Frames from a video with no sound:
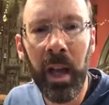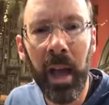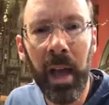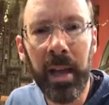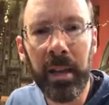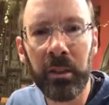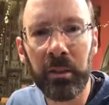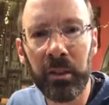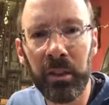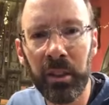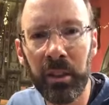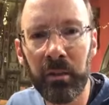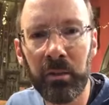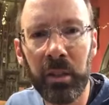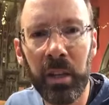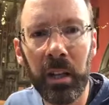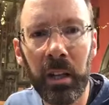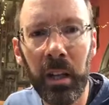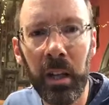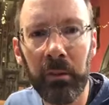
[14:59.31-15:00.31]
Ed, you
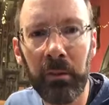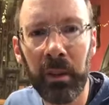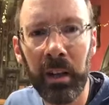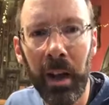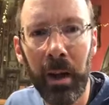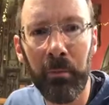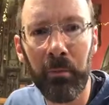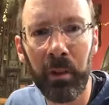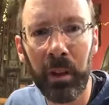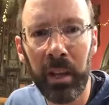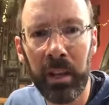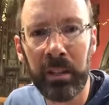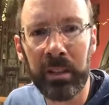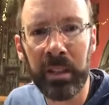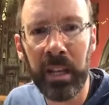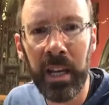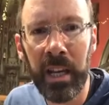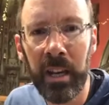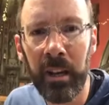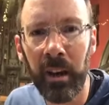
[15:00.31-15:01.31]
did leave a camera
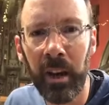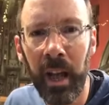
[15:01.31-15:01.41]
lens here.